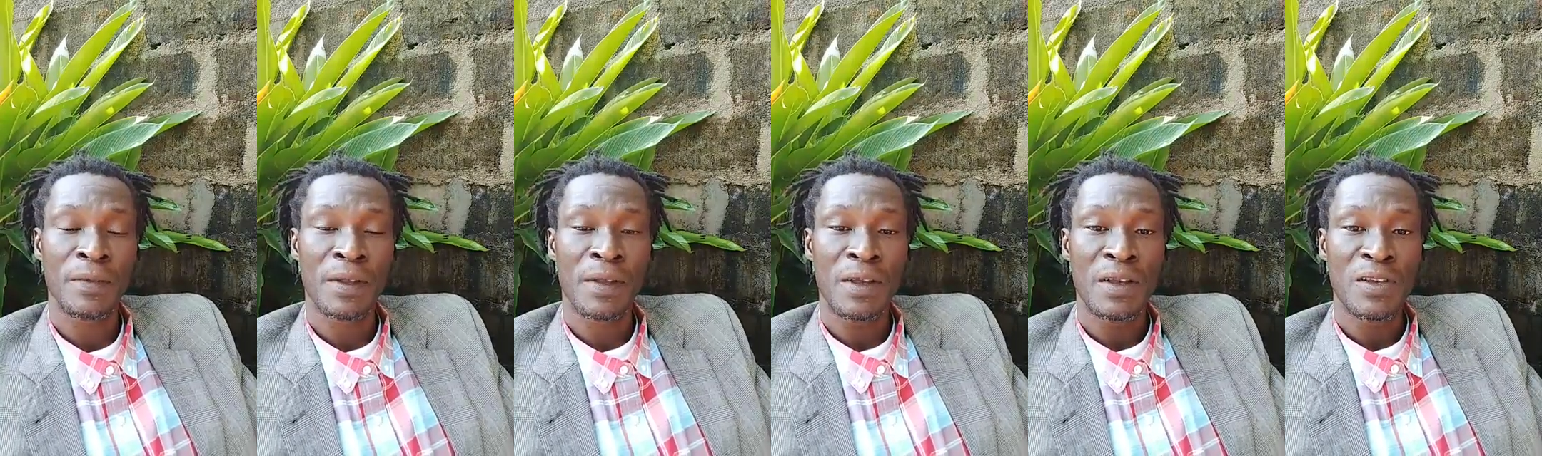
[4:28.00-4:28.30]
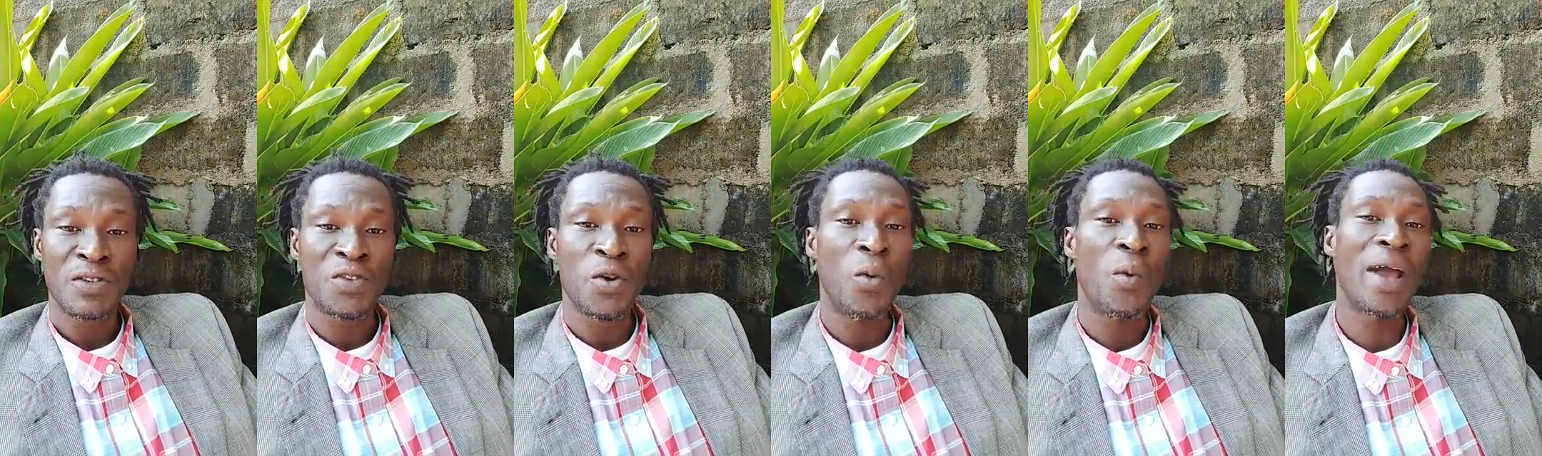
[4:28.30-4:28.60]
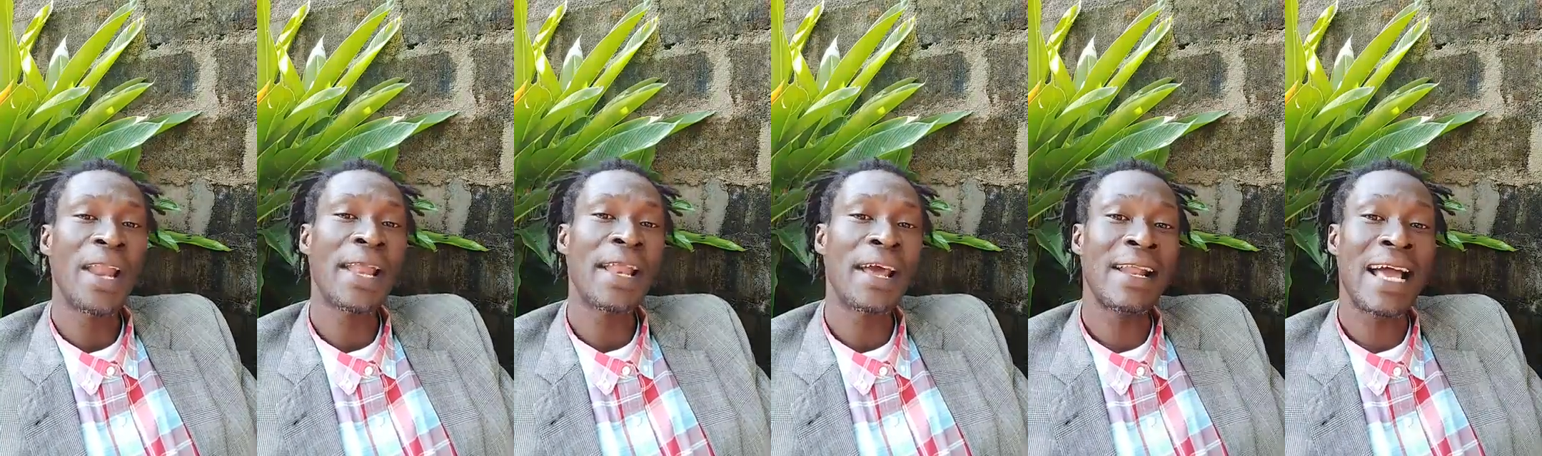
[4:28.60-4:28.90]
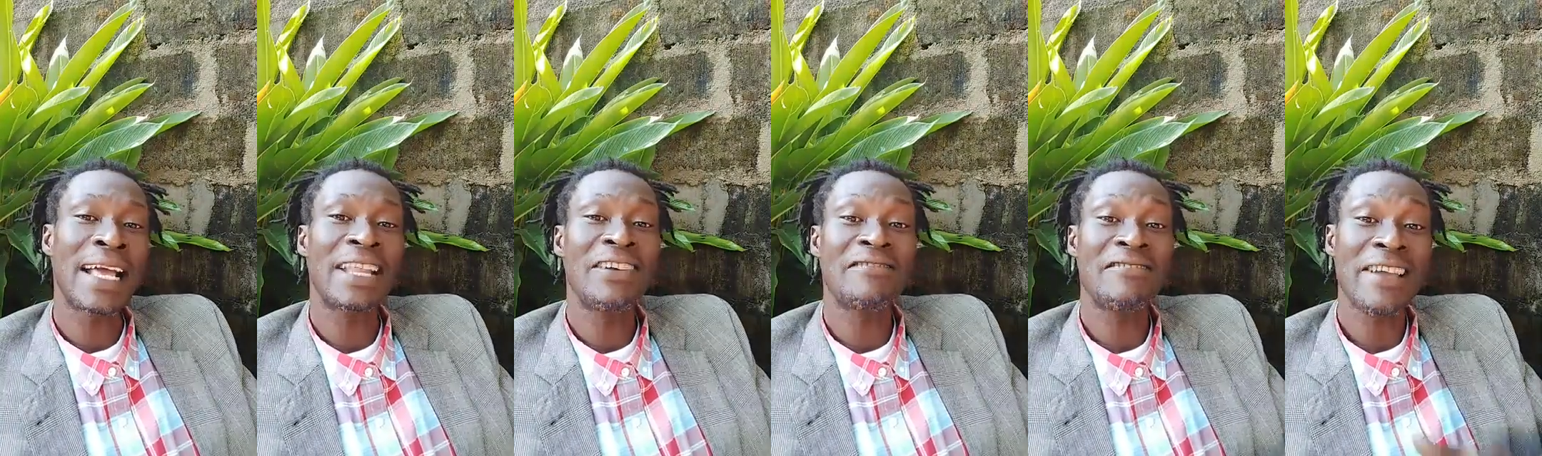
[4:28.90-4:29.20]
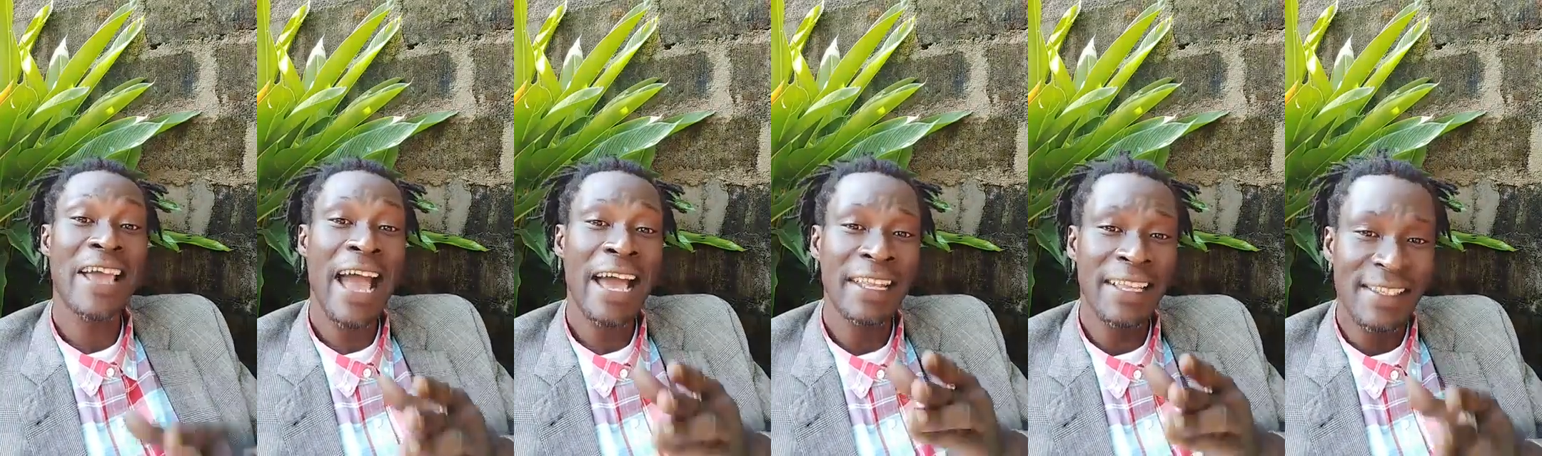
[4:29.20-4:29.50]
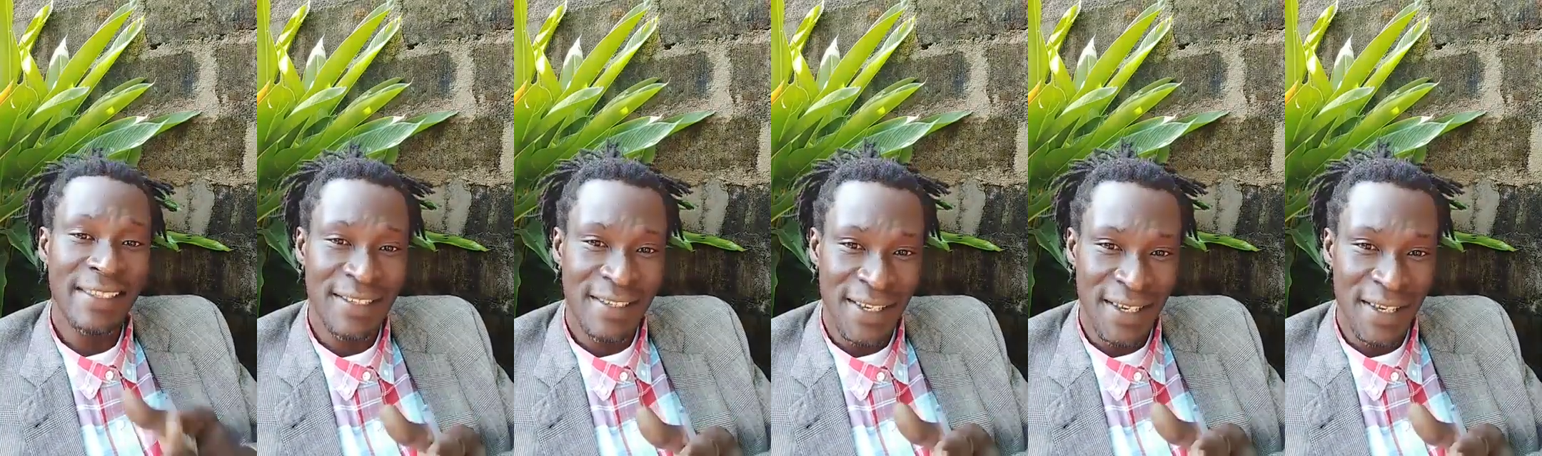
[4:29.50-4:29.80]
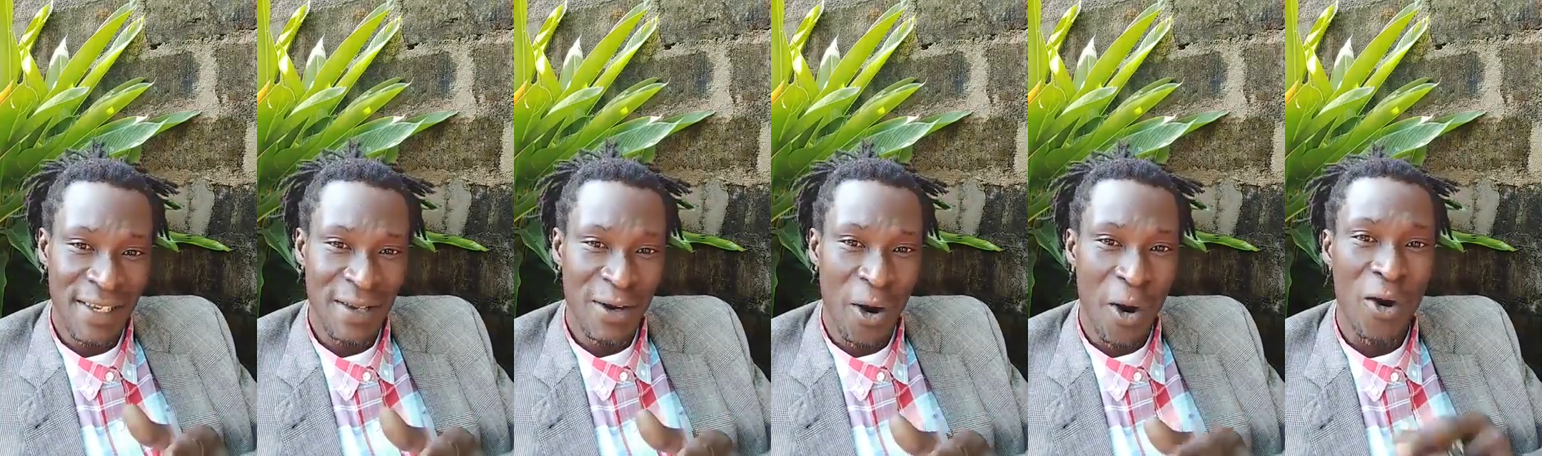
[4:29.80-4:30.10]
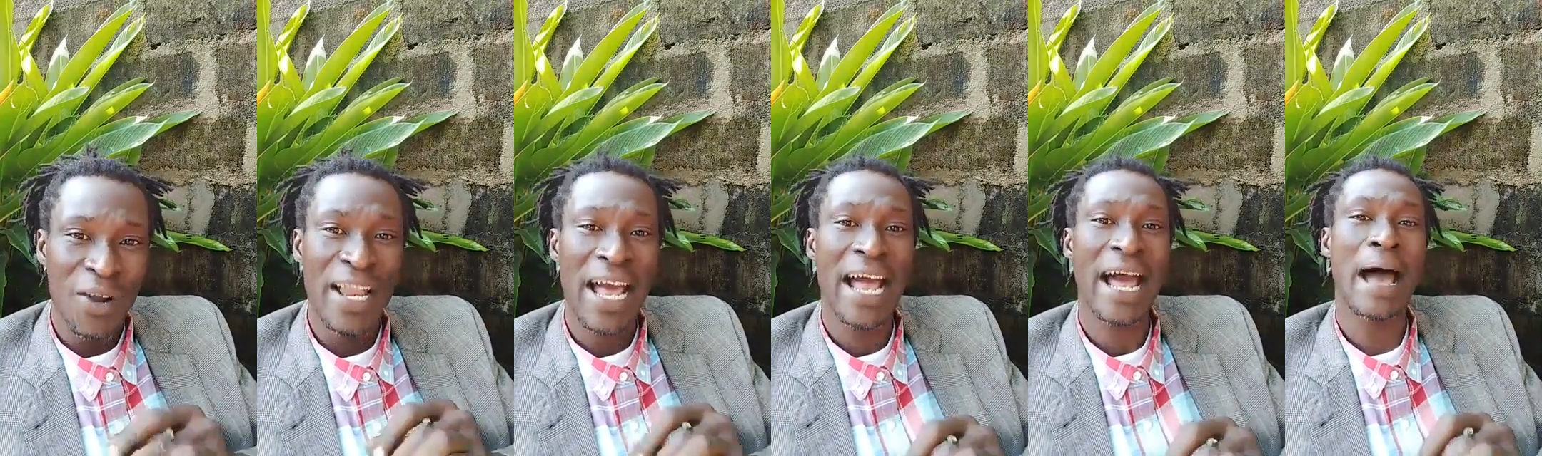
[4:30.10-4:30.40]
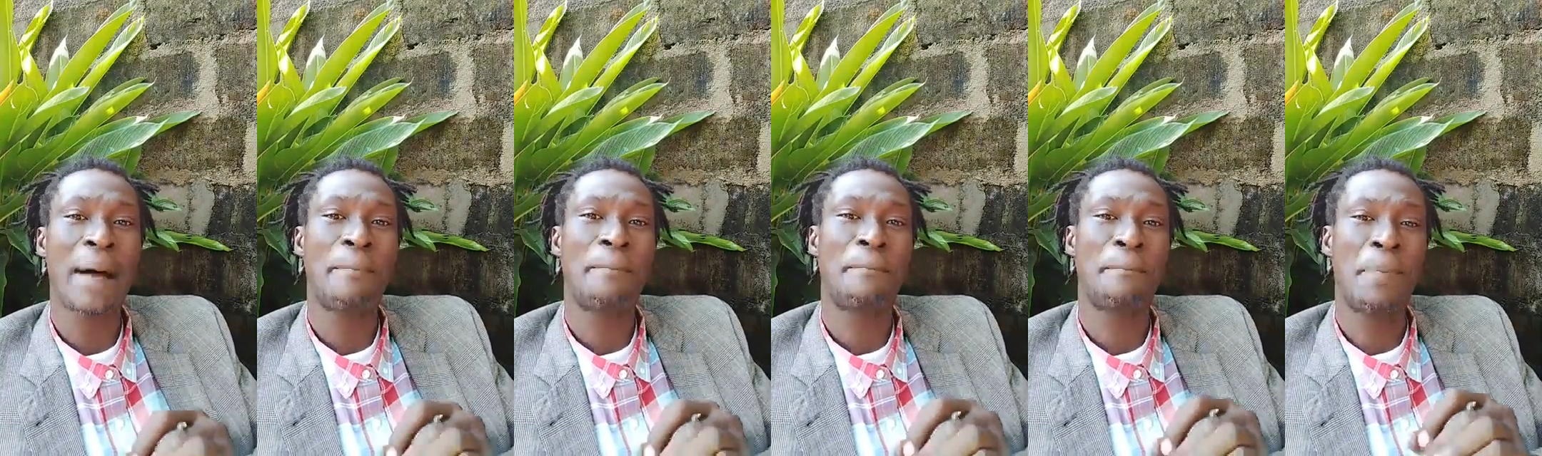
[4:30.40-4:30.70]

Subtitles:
So whether they're not the reality on